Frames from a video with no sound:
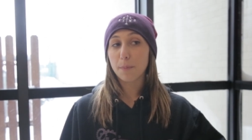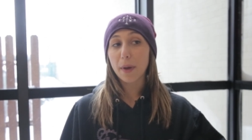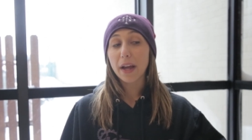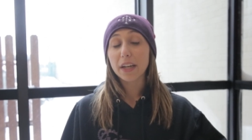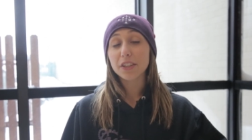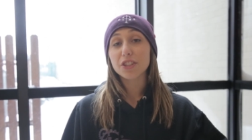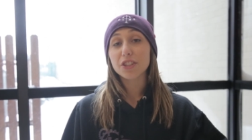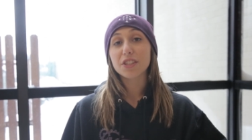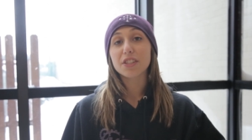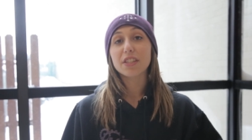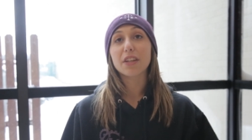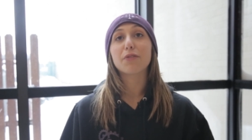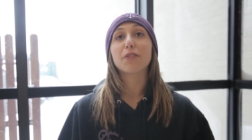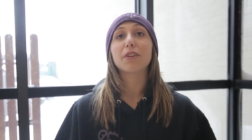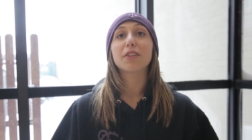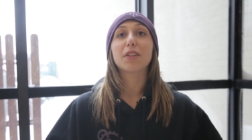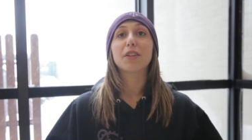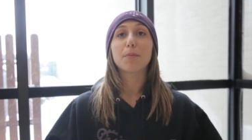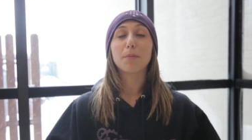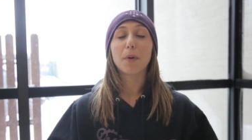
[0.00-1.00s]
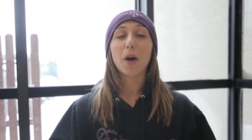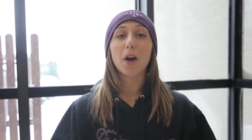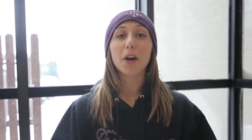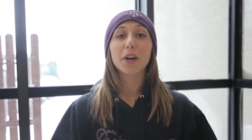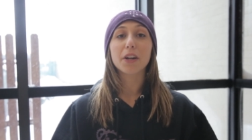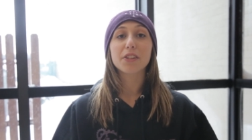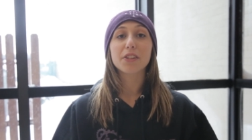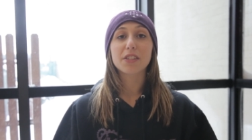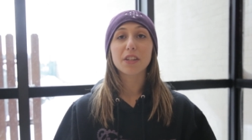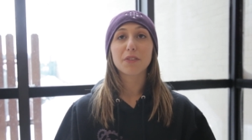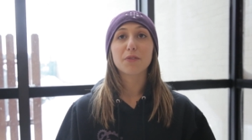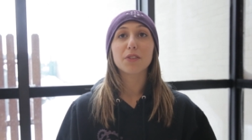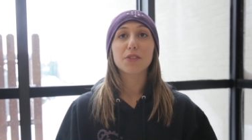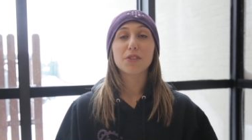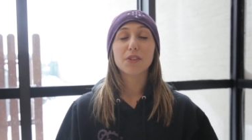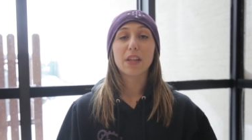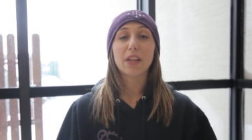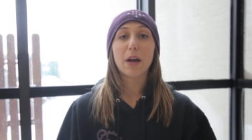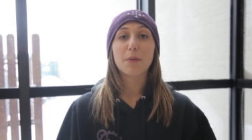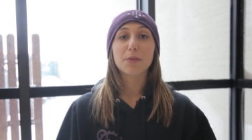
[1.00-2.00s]
the bench is different, the bar is
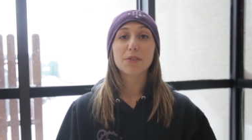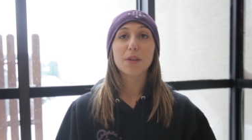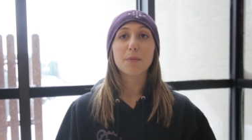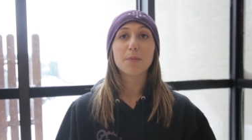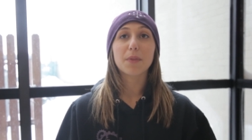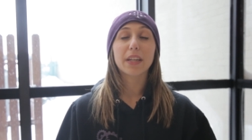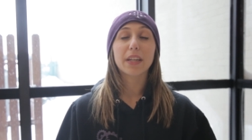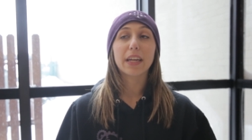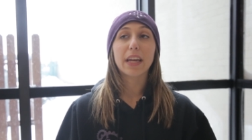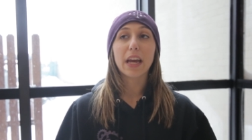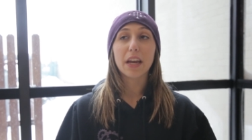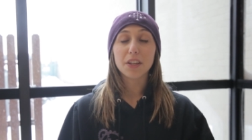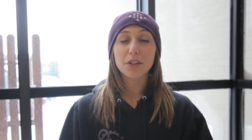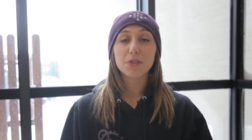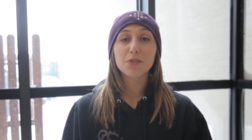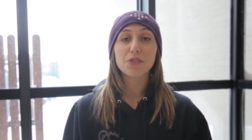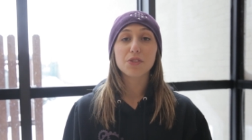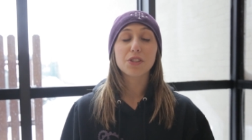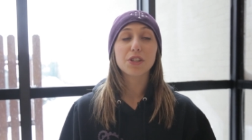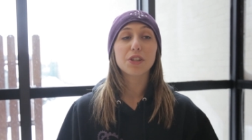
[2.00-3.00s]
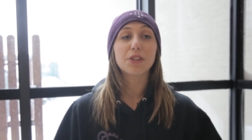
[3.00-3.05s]
different, so that was something to get used